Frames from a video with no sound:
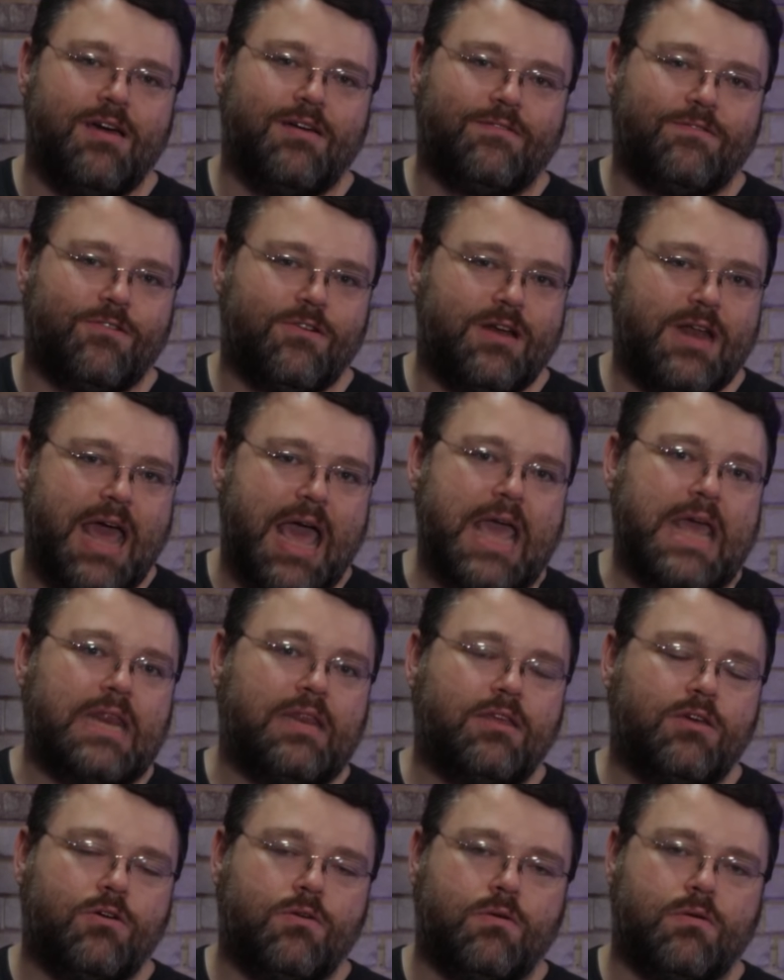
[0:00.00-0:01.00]
for an
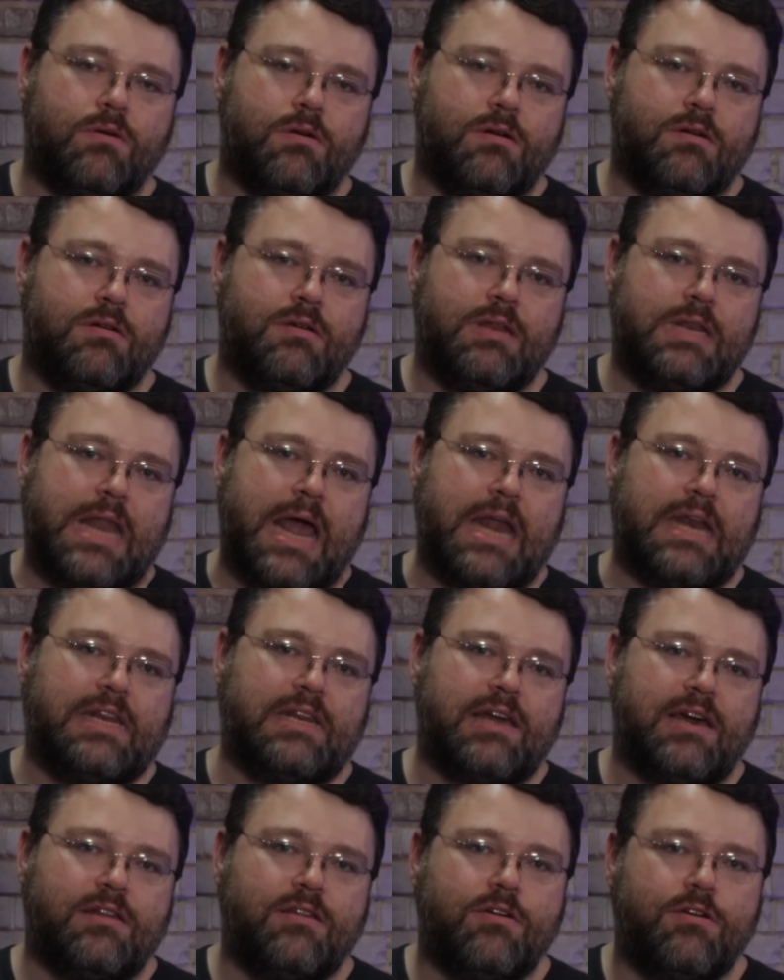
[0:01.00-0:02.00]
eight core
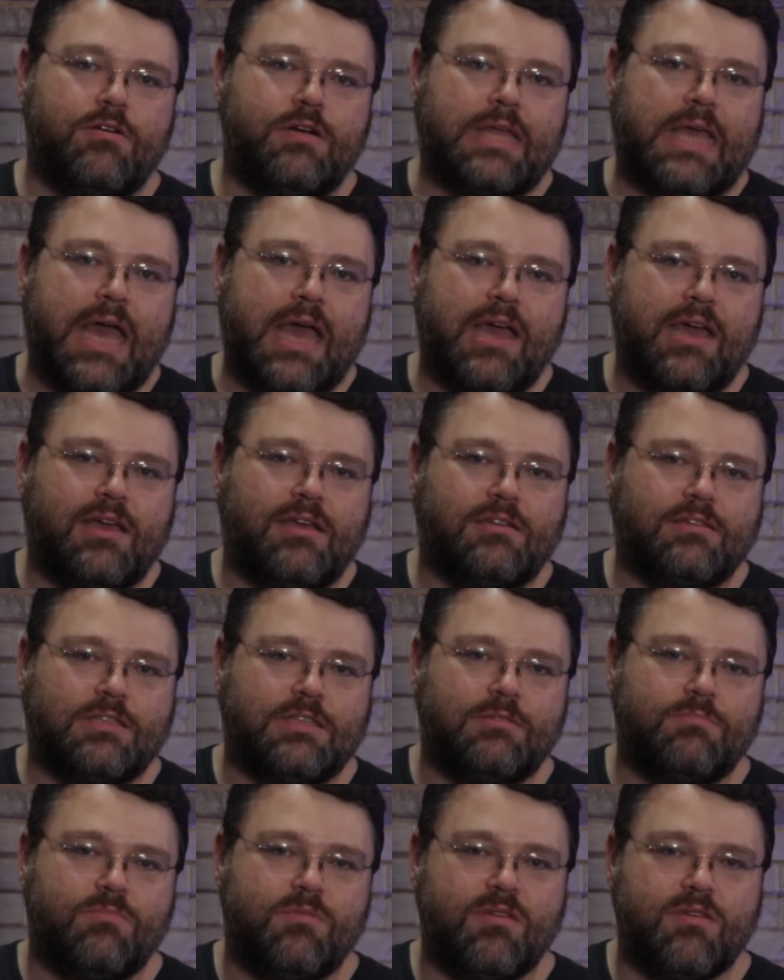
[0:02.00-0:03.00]
9900K
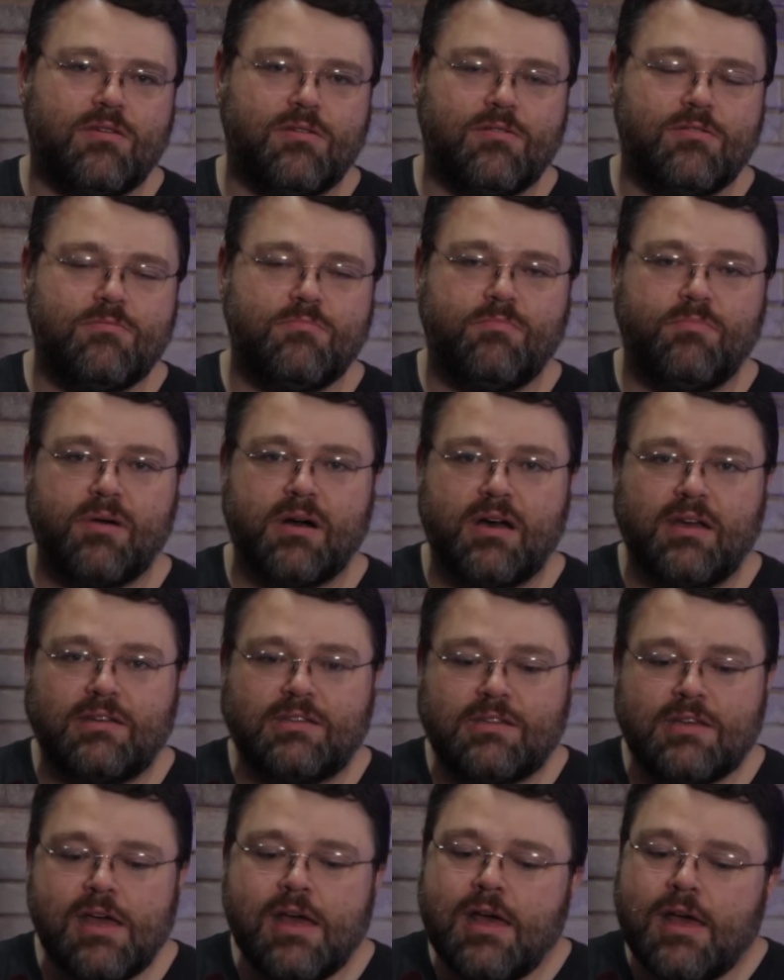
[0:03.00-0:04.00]
CPU,
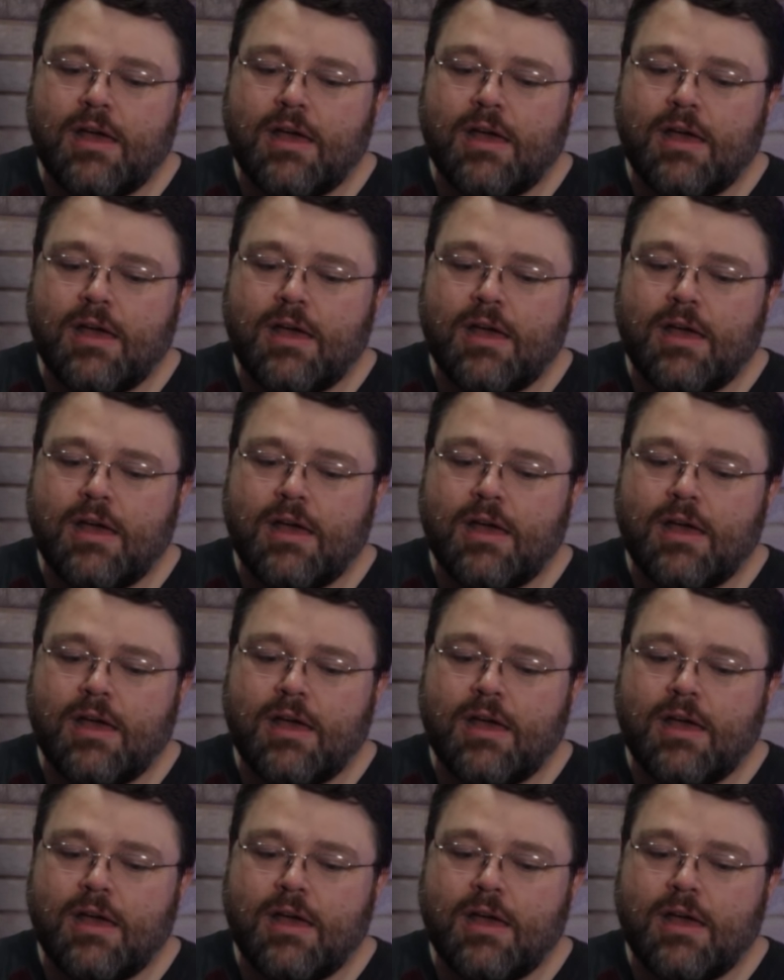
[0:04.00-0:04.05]
but